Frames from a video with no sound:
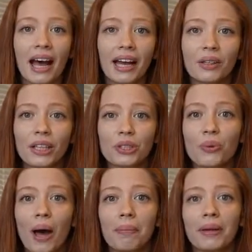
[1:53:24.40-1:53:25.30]
I thought
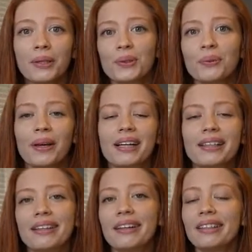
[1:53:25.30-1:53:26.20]
swapping to quick
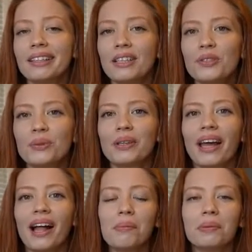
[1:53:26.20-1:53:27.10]
alternatives would
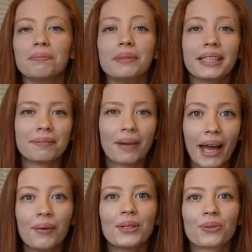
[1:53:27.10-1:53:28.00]
help, but
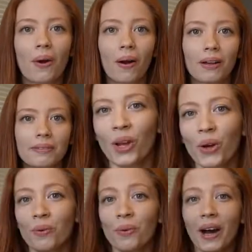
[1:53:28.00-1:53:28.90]
I was wrong.
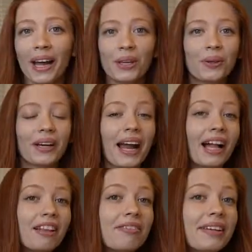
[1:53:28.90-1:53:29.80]
Why your
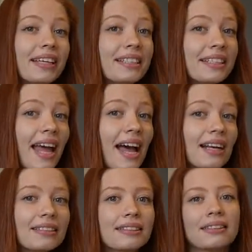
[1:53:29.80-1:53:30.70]
healthy
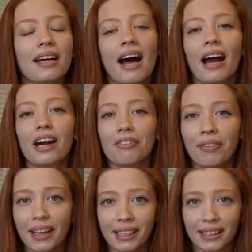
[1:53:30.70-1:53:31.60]
snacks are
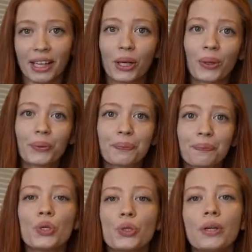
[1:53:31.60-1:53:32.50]
failing you.
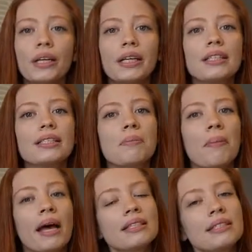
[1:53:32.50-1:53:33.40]
Sugar is a
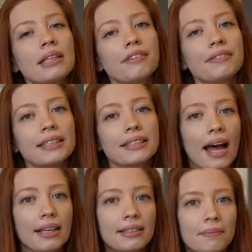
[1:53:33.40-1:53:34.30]
master of
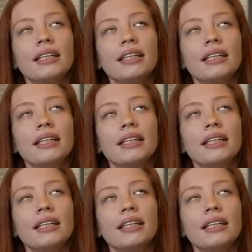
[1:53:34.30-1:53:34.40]
disguise.